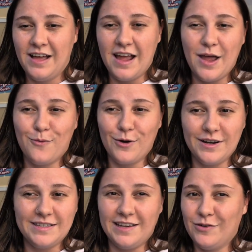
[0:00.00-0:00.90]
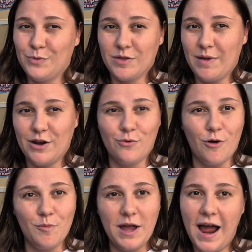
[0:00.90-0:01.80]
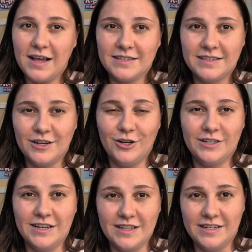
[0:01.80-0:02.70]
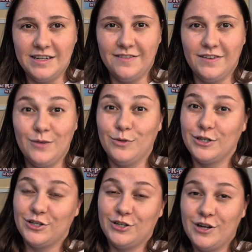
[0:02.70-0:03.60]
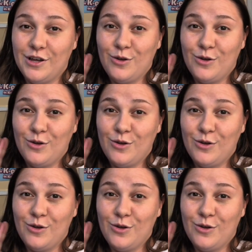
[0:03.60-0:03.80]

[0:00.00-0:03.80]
It works even with my Chromecast hooked into the TV, which